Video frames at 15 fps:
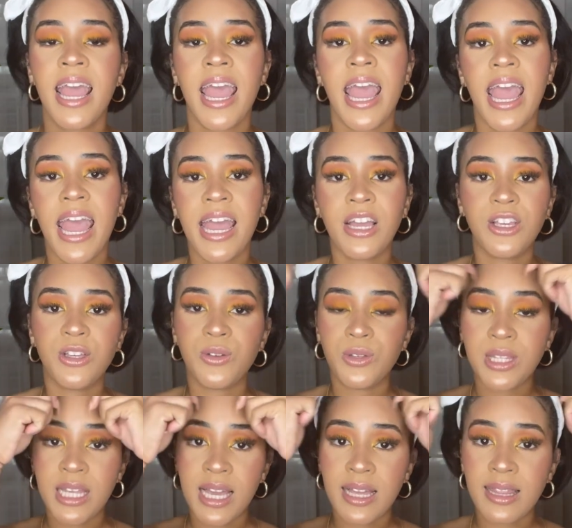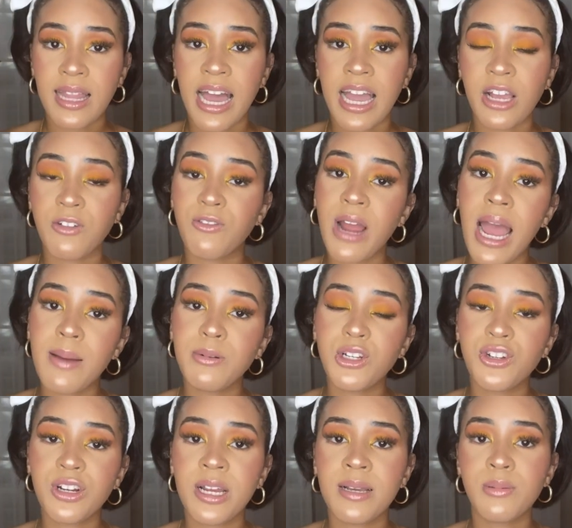and using like wrap
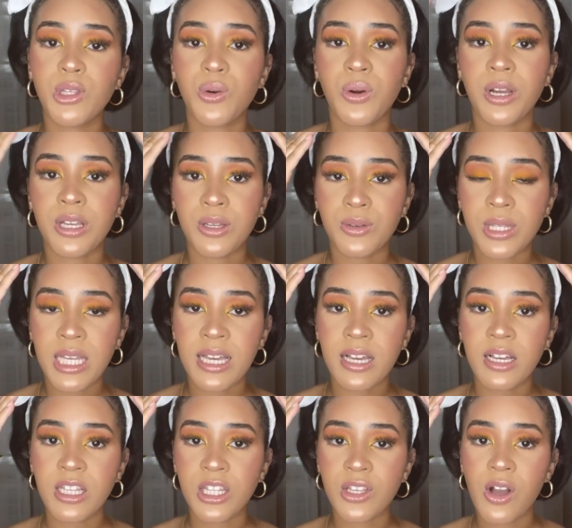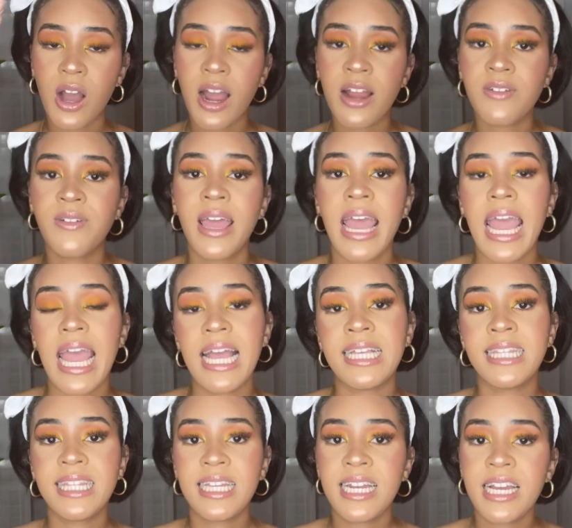strips or using a scarf and
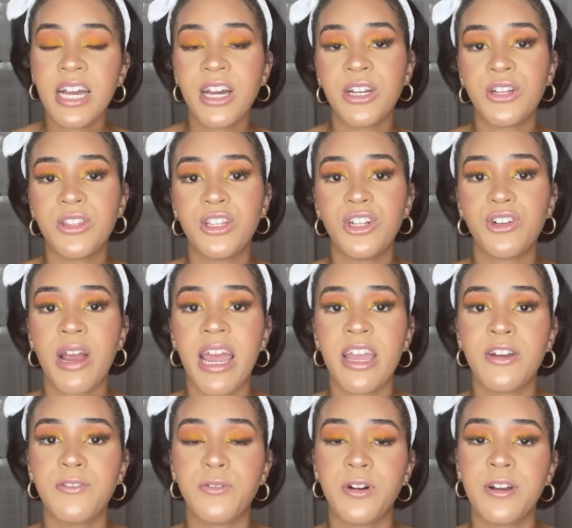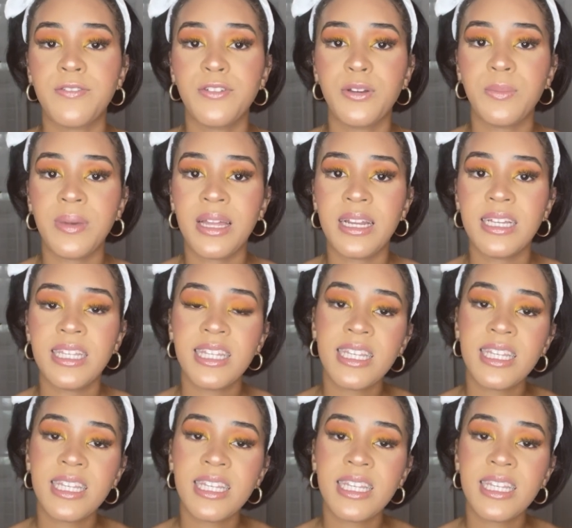sitting under the dryer for a few minutes.